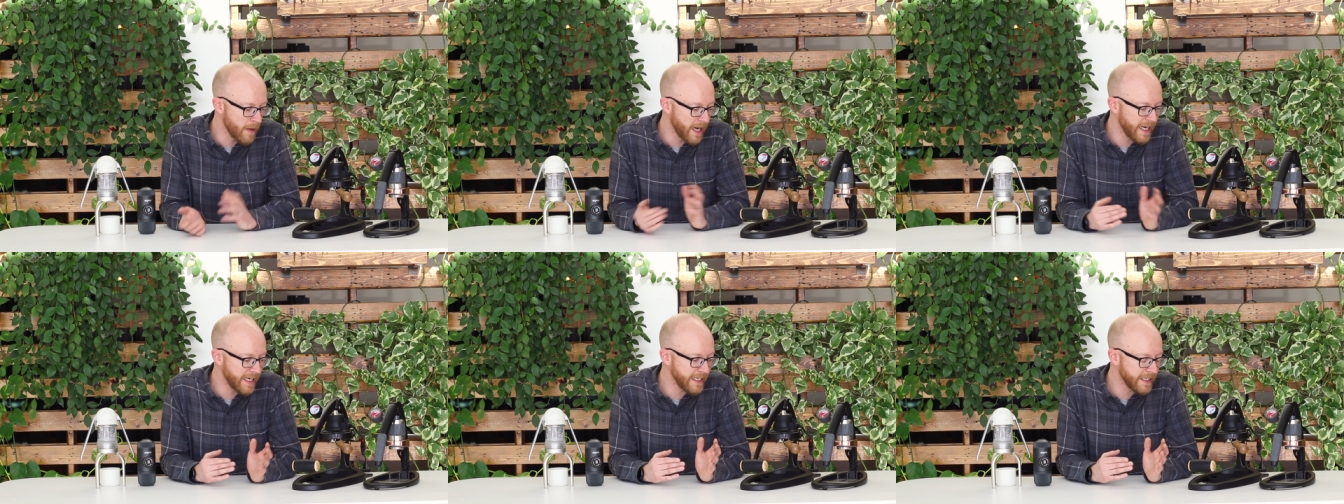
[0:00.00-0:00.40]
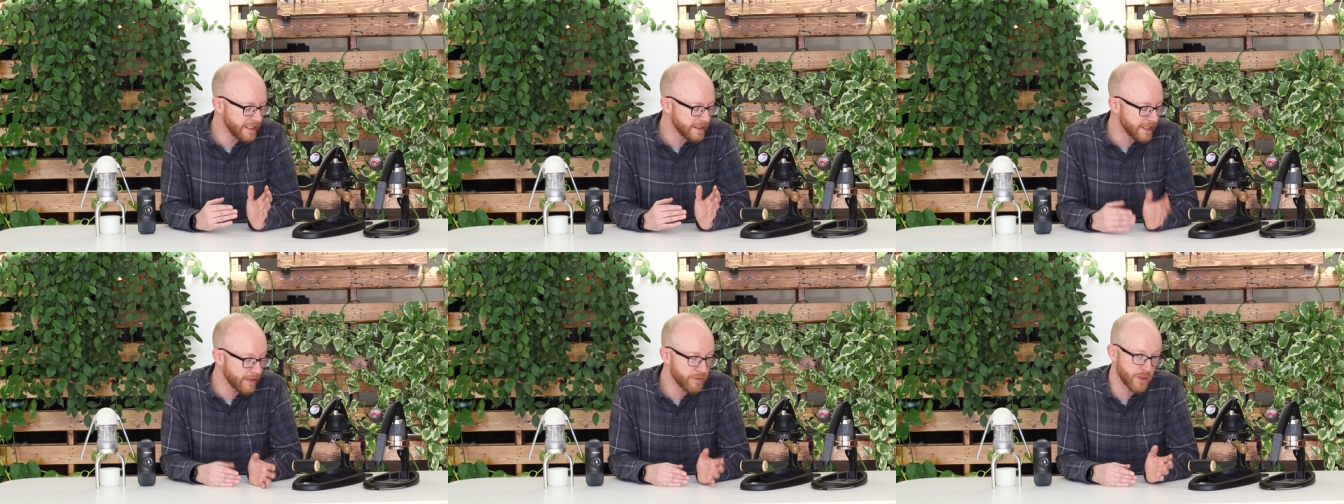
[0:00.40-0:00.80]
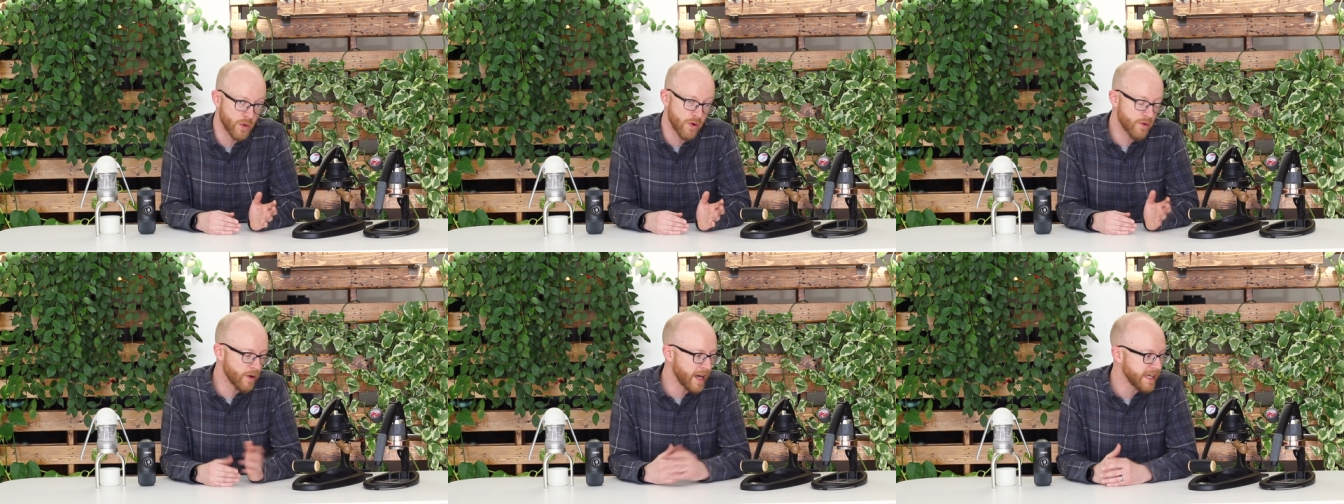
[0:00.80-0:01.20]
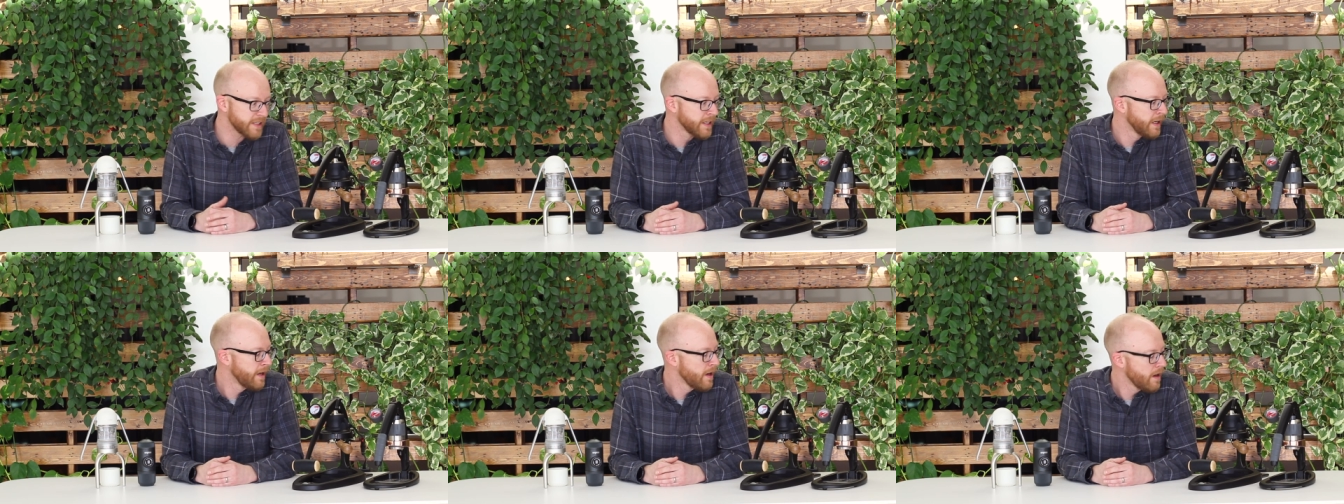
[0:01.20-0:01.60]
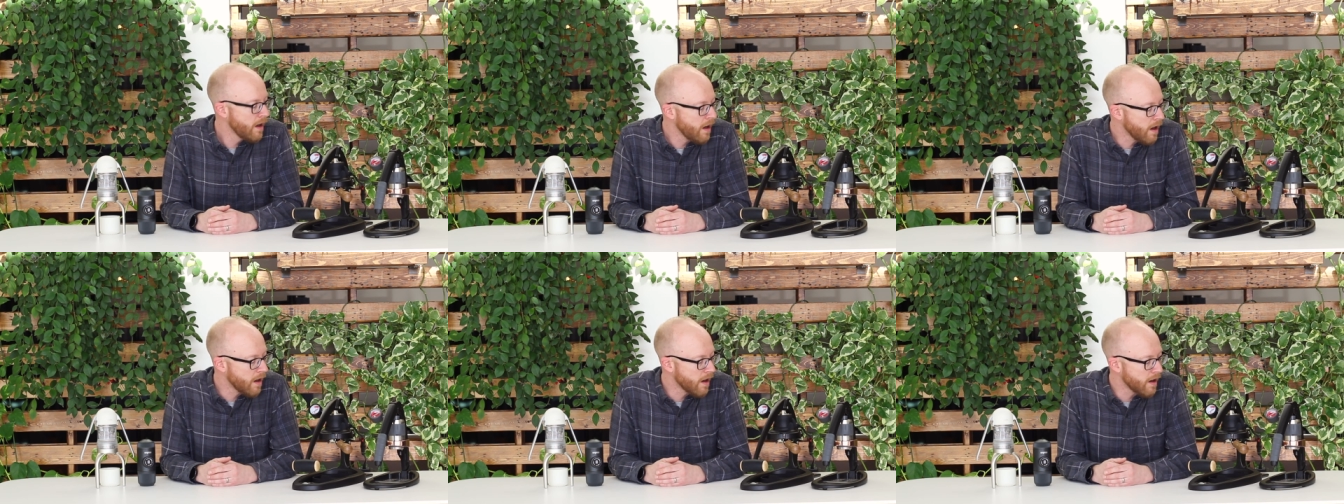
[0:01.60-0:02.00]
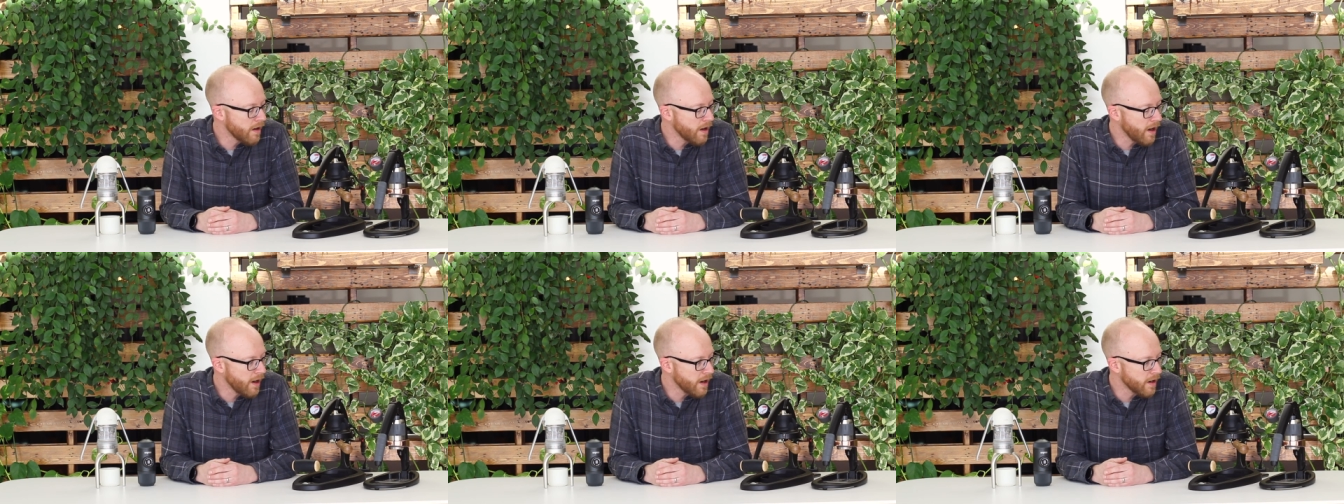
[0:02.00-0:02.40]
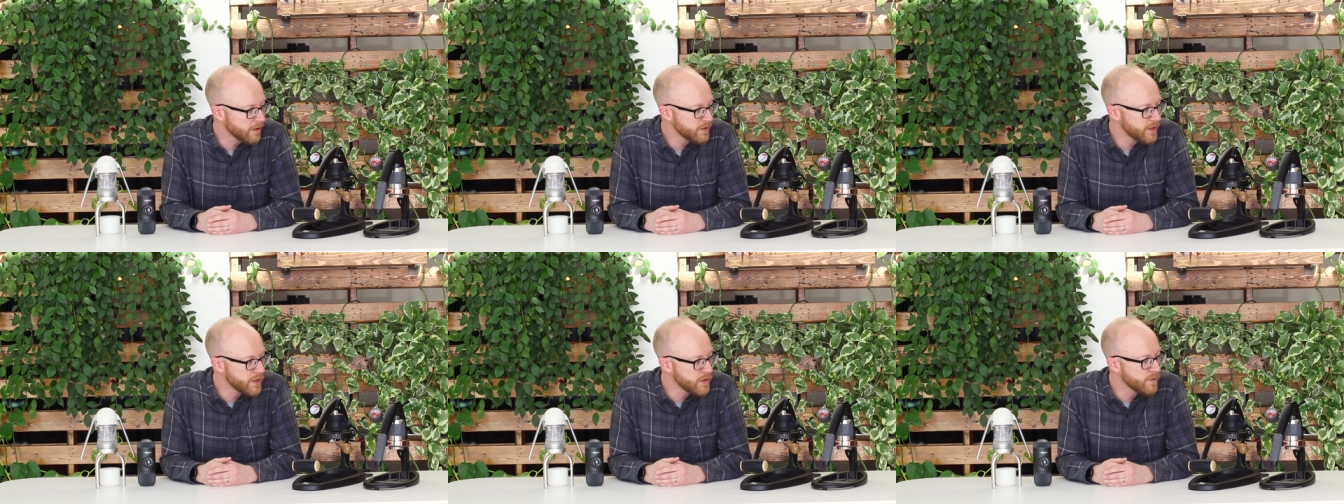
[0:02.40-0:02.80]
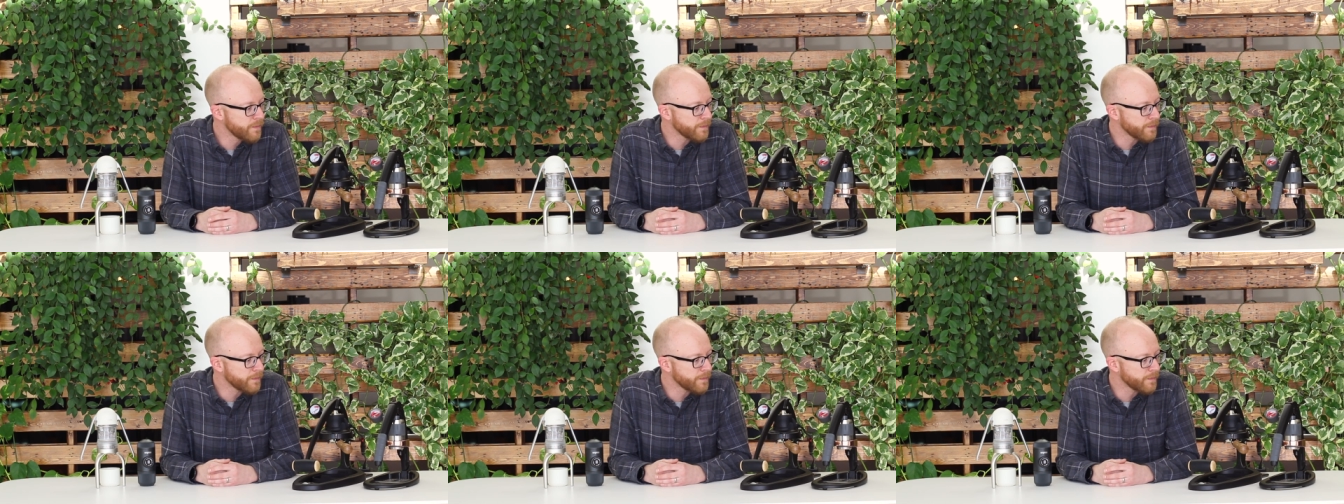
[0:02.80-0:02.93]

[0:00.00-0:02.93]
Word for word: my left, your right, are our two